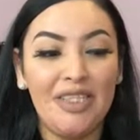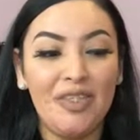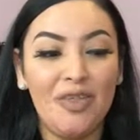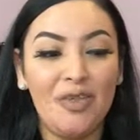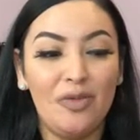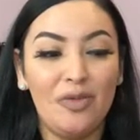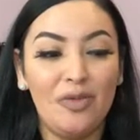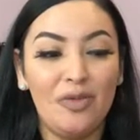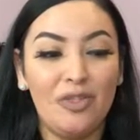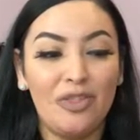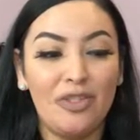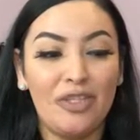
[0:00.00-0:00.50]

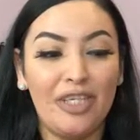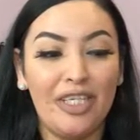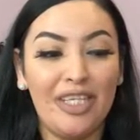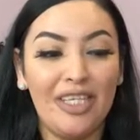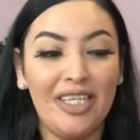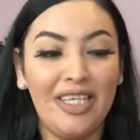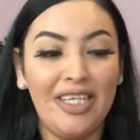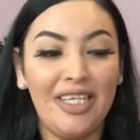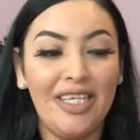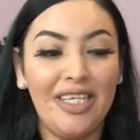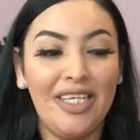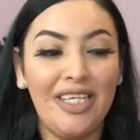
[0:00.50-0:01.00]
you
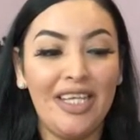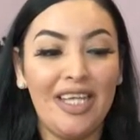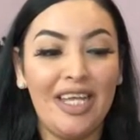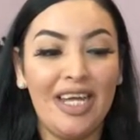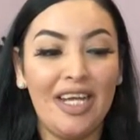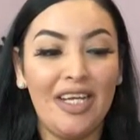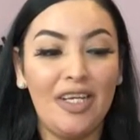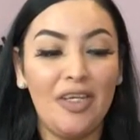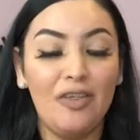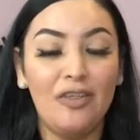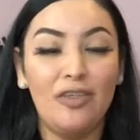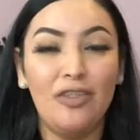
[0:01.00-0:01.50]
start thinking
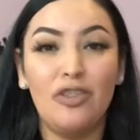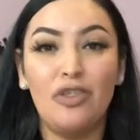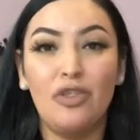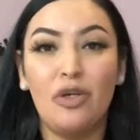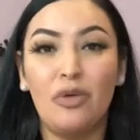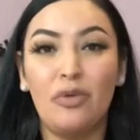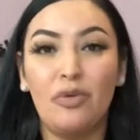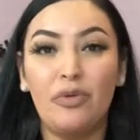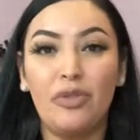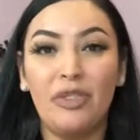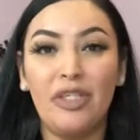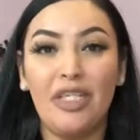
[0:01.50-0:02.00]
that you
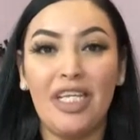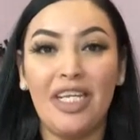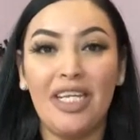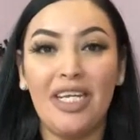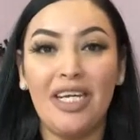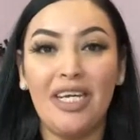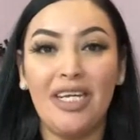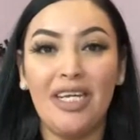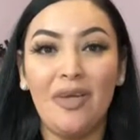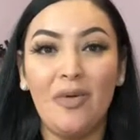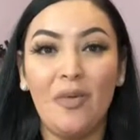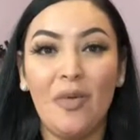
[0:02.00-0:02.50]
don't
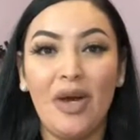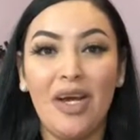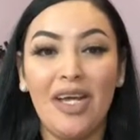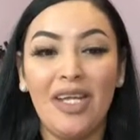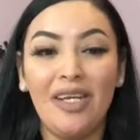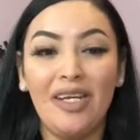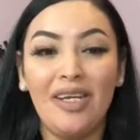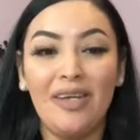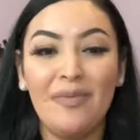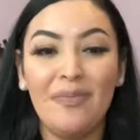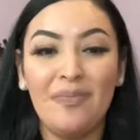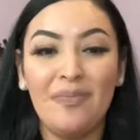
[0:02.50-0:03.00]
need anyone.